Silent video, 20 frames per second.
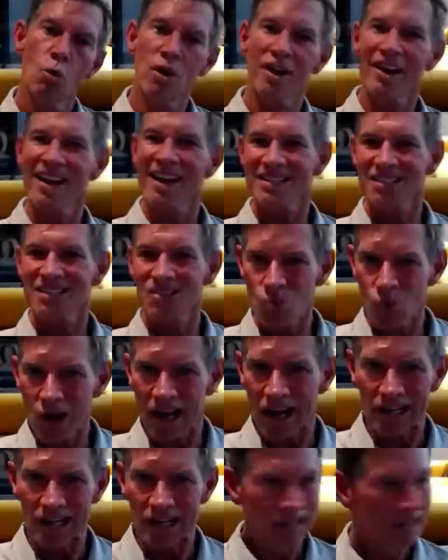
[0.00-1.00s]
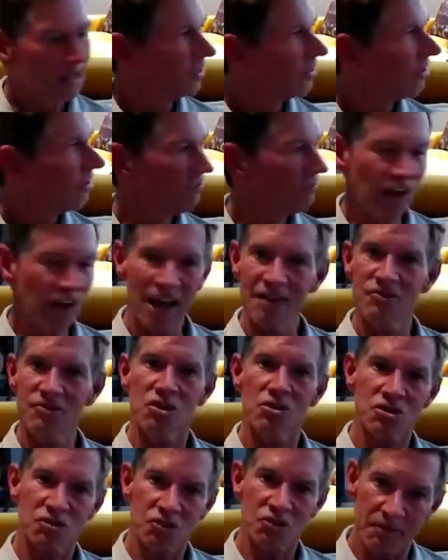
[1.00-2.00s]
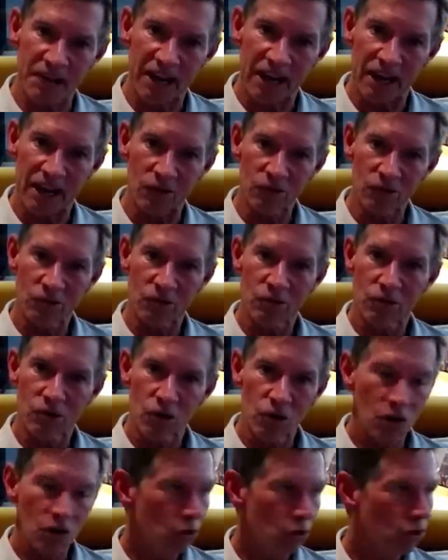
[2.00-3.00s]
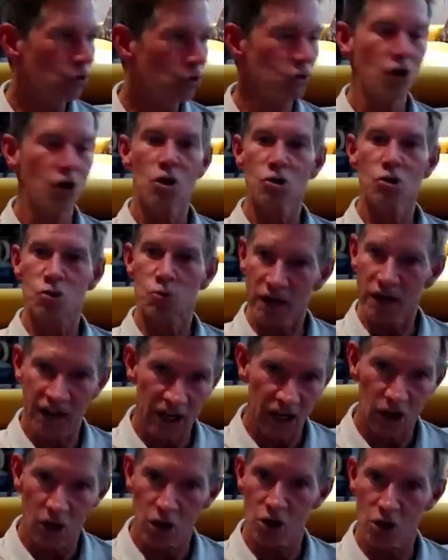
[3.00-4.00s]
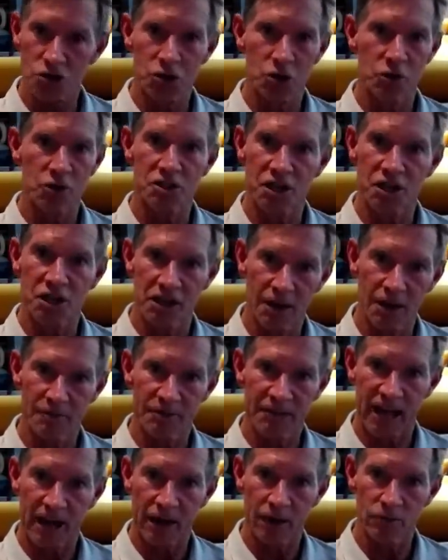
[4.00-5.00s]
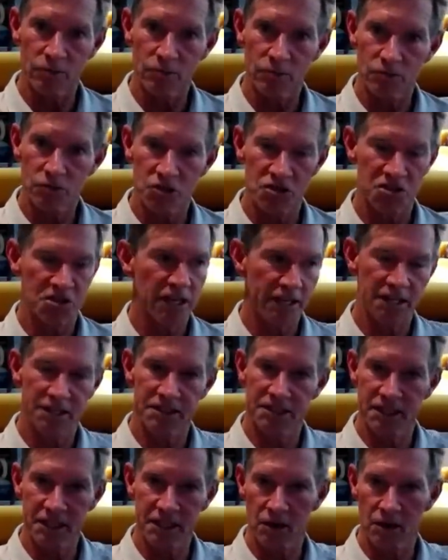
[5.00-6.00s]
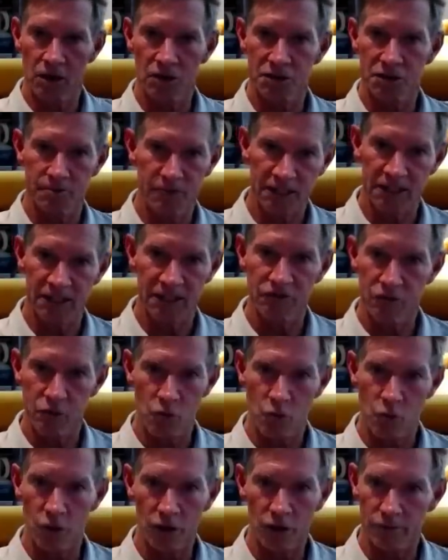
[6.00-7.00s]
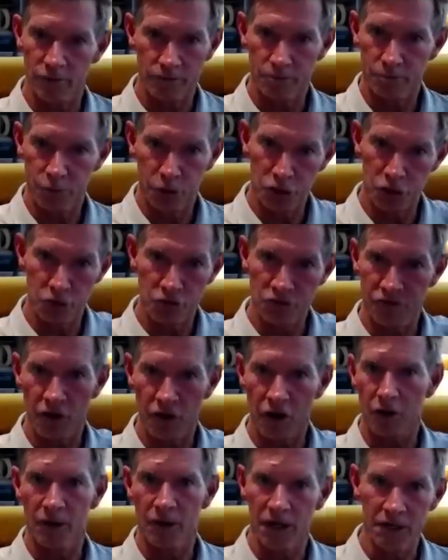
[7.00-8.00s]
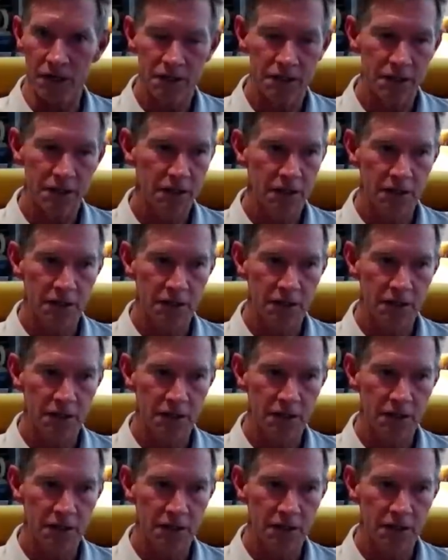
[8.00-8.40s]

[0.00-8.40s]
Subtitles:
Well, guess what? 5 years from now, who knows what kind of lawsuit is going to come down, just like it did ultimately for Purdue Pharma.